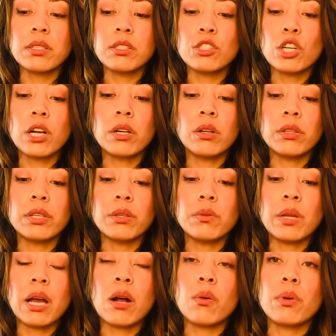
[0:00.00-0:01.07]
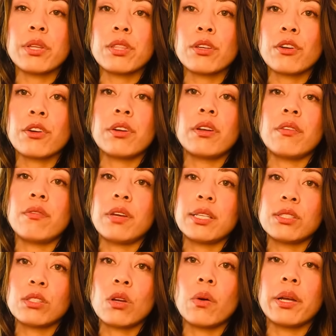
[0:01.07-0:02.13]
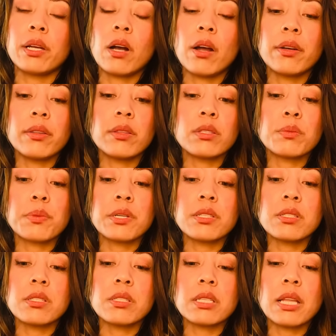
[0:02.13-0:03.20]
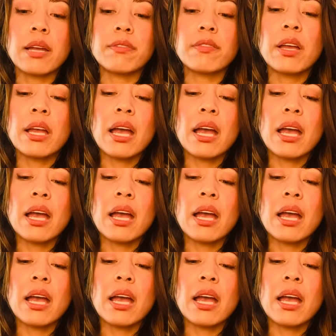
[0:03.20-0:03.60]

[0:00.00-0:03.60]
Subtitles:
to juggle you now with current events going on in this person's life.